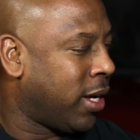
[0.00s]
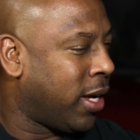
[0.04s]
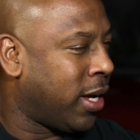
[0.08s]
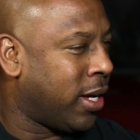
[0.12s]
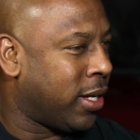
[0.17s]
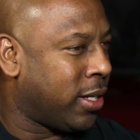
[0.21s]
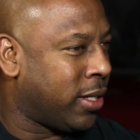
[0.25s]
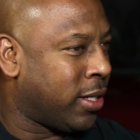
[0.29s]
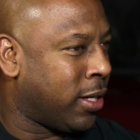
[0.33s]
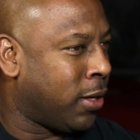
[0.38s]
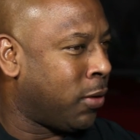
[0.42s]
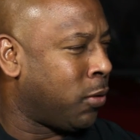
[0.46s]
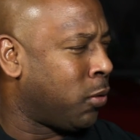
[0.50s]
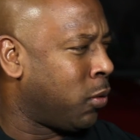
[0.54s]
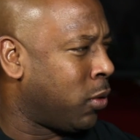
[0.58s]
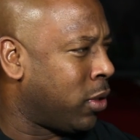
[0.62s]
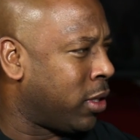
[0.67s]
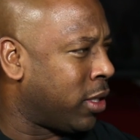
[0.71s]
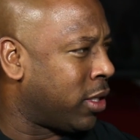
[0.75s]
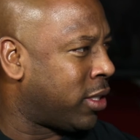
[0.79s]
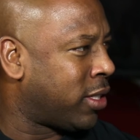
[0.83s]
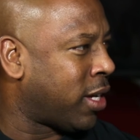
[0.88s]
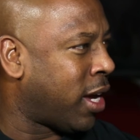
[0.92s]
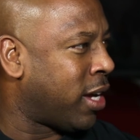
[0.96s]
And uh, we're
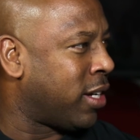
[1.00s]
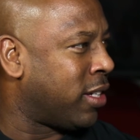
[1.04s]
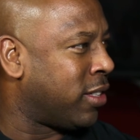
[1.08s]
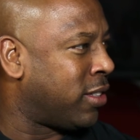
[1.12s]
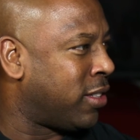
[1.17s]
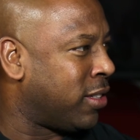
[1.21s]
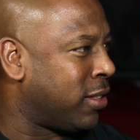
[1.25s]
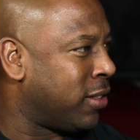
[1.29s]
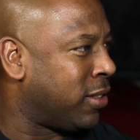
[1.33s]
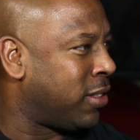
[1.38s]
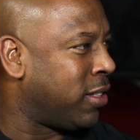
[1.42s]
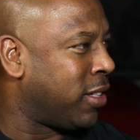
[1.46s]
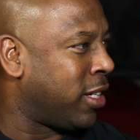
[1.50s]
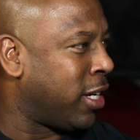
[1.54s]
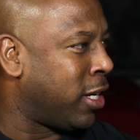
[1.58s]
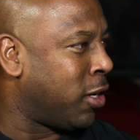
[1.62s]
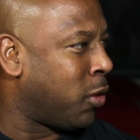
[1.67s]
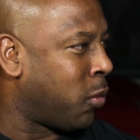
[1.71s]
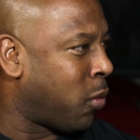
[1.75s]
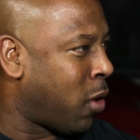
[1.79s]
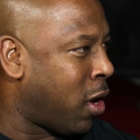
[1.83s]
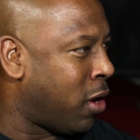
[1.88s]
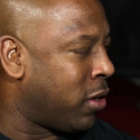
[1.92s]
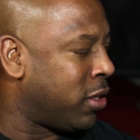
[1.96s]
really excited to, to get
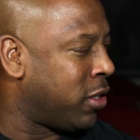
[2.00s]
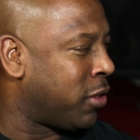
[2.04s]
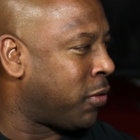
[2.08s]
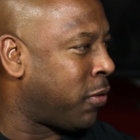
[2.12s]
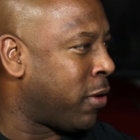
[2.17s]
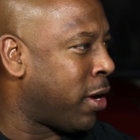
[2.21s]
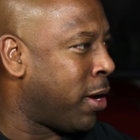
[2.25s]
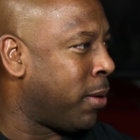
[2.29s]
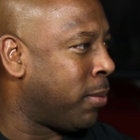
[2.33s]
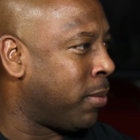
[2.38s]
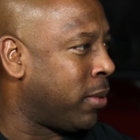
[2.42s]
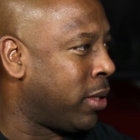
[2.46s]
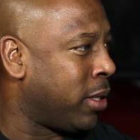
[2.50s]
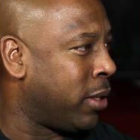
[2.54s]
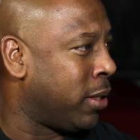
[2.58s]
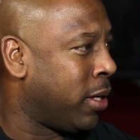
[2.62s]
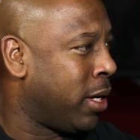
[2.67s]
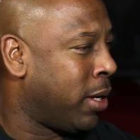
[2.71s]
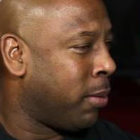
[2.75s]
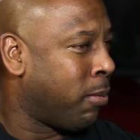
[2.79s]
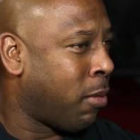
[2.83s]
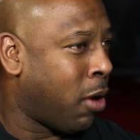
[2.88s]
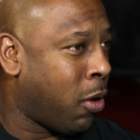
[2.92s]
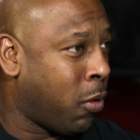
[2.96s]
around his family.
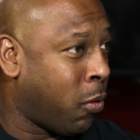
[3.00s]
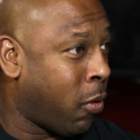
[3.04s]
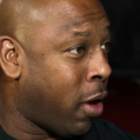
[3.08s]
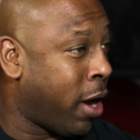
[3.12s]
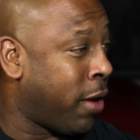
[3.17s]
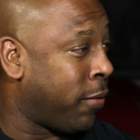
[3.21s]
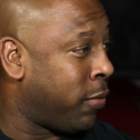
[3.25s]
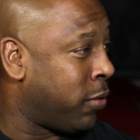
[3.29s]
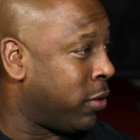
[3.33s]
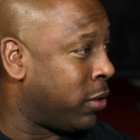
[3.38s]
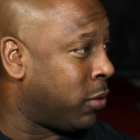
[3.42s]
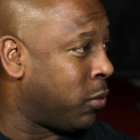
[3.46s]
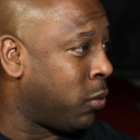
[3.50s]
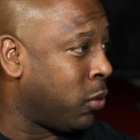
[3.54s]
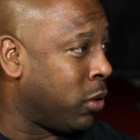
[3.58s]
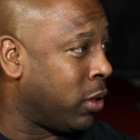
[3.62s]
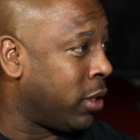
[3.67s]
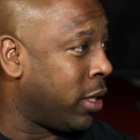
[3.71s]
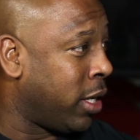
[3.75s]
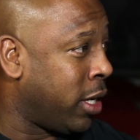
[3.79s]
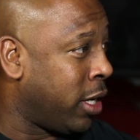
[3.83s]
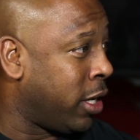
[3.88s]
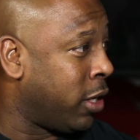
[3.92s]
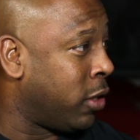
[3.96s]
My wife is
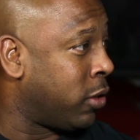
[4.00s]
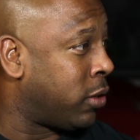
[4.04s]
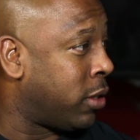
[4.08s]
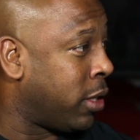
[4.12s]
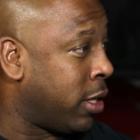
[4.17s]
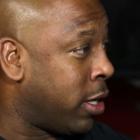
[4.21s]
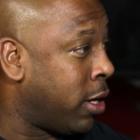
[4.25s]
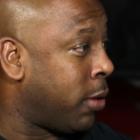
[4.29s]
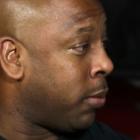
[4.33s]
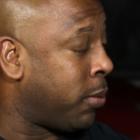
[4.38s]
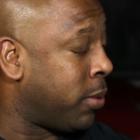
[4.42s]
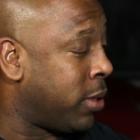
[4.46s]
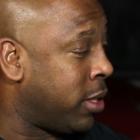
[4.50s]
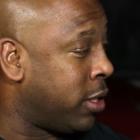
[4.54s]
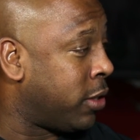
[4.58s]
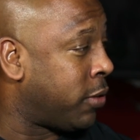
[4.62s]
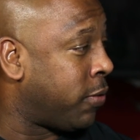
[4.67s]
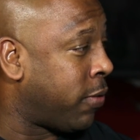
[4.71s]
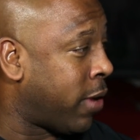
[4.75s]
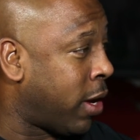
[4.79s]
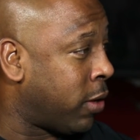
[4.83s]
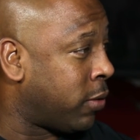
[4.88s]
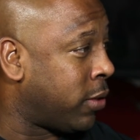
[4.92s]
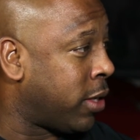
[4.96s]
really eager to help in his
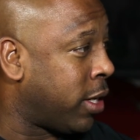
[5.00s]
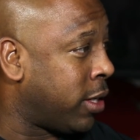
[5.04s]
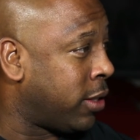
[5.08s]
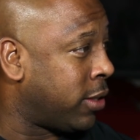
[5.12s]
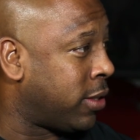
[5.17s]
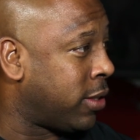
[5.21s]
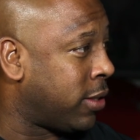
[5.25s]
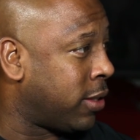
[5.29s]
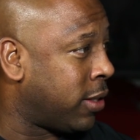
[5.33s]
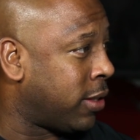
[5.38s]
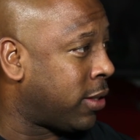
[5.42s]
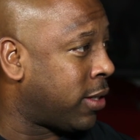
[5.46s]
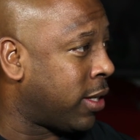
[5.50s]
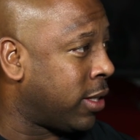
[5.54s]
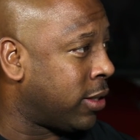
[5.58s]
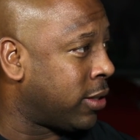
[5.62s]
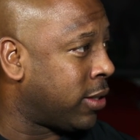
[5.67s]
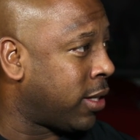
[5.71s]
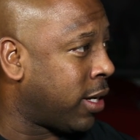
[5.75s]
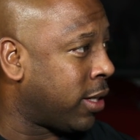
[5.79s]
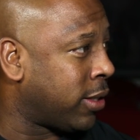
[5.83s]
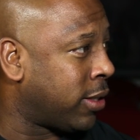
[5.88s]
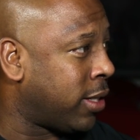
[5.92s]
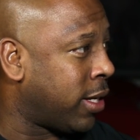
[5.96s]
foundation and
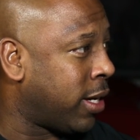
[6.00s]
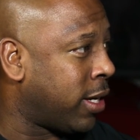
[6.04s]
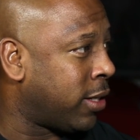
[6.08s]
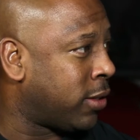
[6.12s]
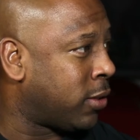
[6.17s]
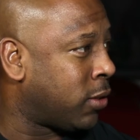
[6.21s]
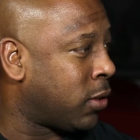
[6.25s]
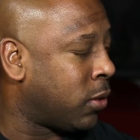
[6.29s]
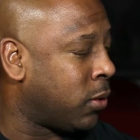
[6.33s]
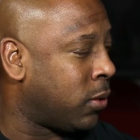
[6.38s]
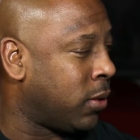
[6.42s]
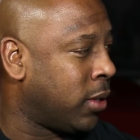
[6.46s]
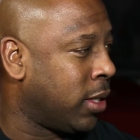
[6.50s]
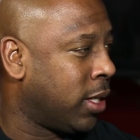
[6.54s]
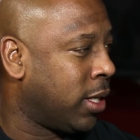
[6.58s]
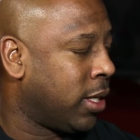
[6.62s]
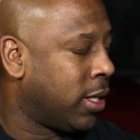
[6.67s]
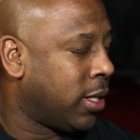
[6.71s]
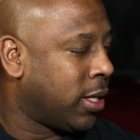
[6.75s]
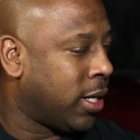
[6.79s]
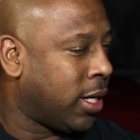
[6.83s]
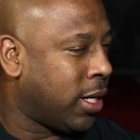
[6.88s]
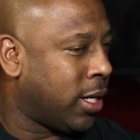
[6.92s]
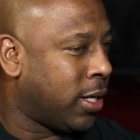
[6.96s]
things like that. So
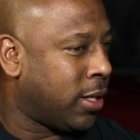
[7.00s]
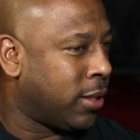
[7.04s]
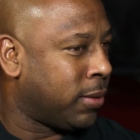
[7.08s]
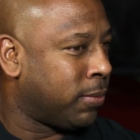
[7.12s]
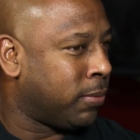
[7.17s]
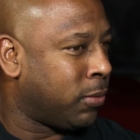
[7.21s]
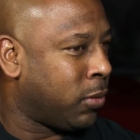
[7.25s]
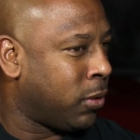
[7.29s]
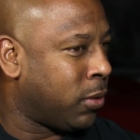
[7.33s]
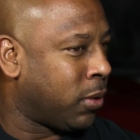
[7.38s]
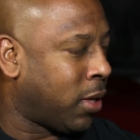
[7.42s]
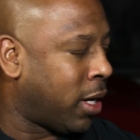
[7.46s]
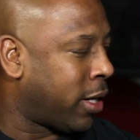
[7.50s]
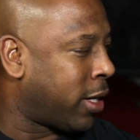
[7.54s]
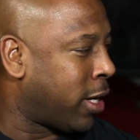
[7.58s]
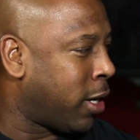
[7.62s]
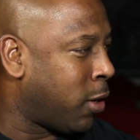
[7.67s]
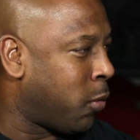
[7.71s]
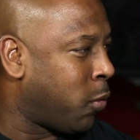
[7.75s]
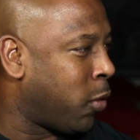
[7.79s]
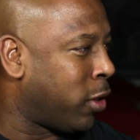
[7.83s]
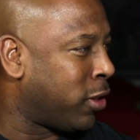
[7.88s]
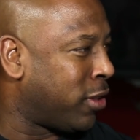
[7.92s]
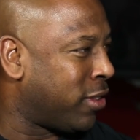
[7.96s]
um, I
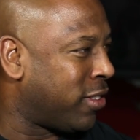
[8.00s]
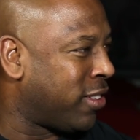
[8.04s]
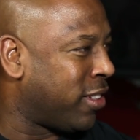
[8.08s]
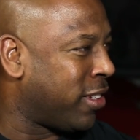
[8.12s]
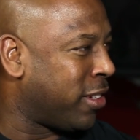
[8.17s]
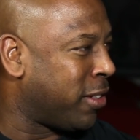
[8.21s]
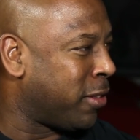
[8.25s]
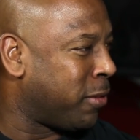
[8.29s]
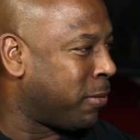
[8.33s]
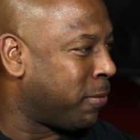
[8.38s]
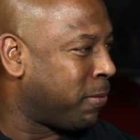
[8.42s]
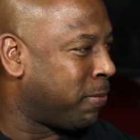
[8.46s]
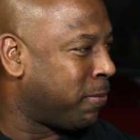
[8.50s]
can't wait to see him.